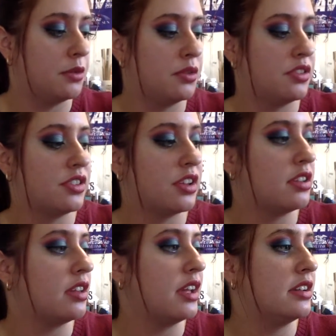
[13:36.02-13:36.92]
Just gonna
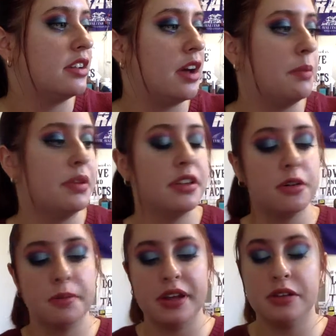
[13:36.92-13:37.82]
lighten it up a
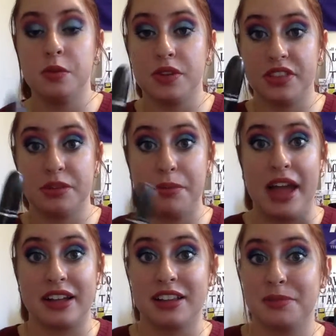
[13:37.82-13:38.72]
little bit with the
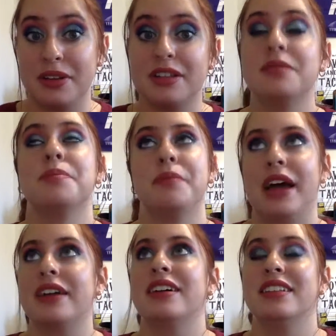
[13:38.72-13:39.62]
MAC
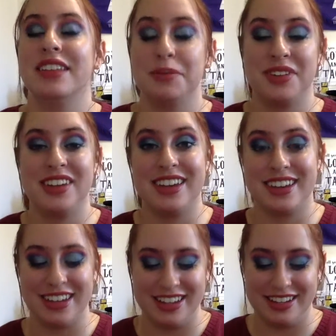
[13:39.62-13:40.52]
lipstick
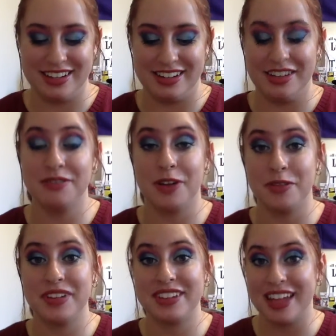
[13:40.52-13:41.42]
in
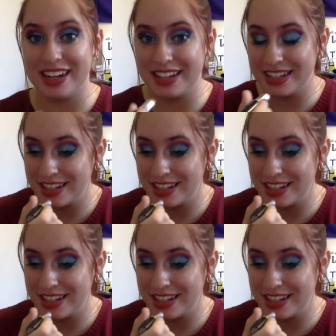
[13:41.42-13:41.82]
Velvet Teddy.